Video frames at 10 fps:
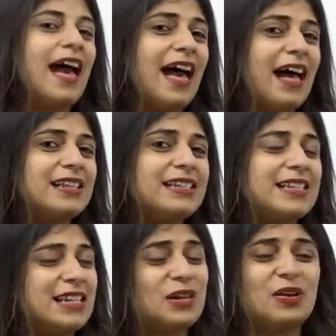and
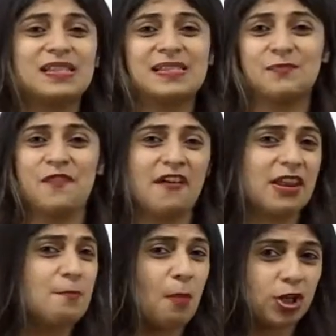it looks
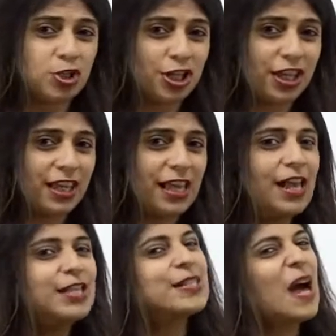very mushy.
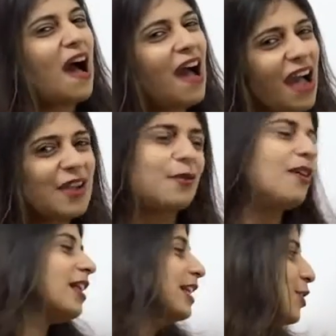So I
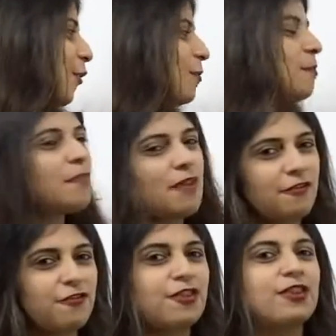really don't
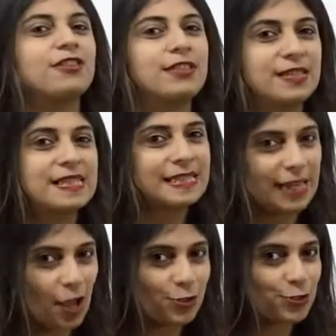prefer the
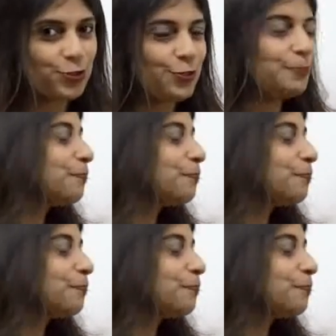slush.